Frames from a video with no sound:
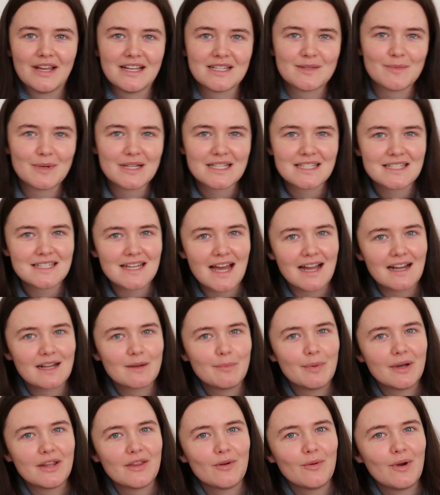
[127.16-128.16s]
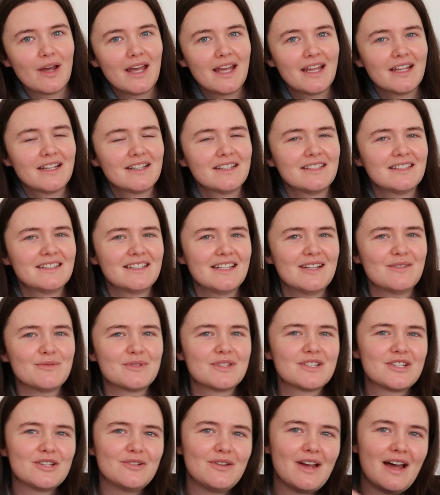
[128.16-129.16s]
here's my stack, by the way. It
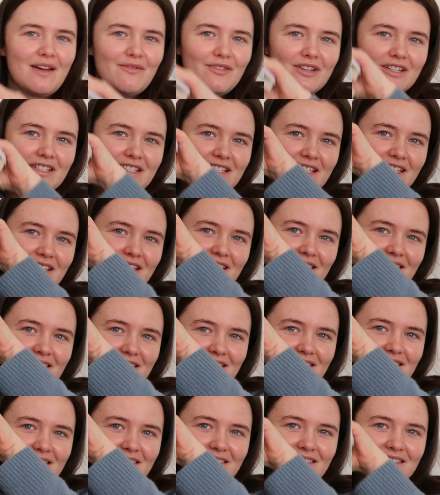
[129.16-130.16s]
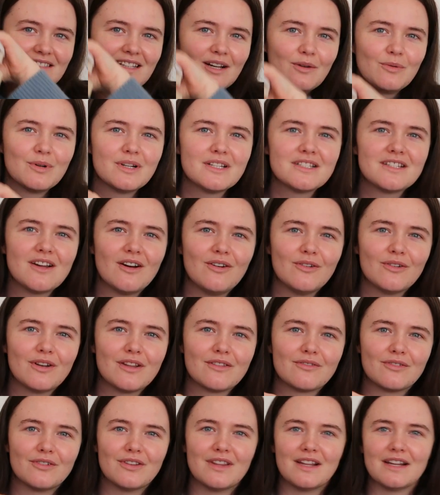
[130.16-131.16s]
was too heavy to... I wanted to hold
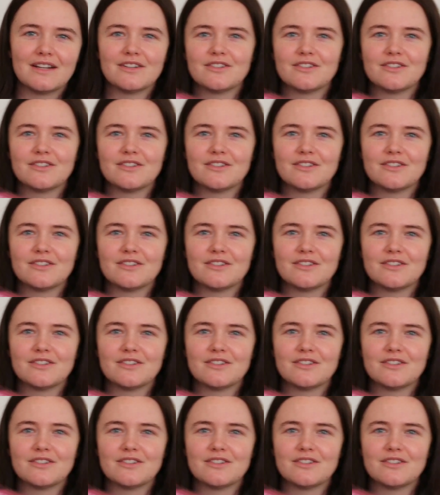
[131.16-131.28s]
it through the